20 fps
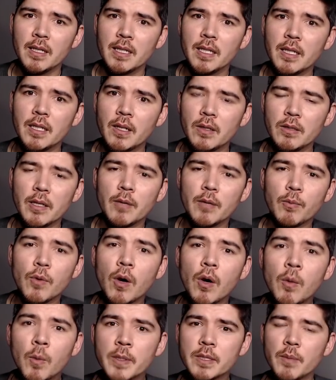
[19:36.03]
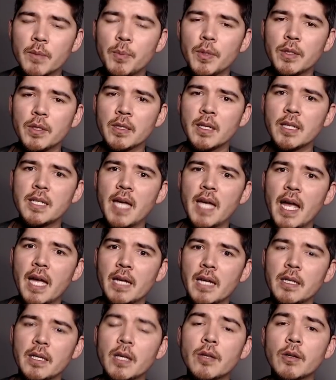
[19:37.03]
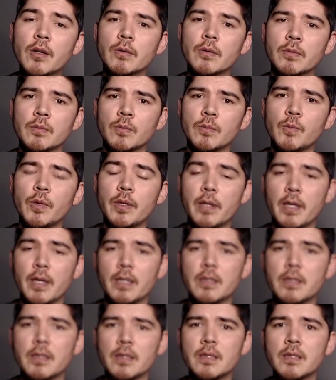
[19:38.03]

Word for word: You know, like Rome wasn't built in a day, and neither will this.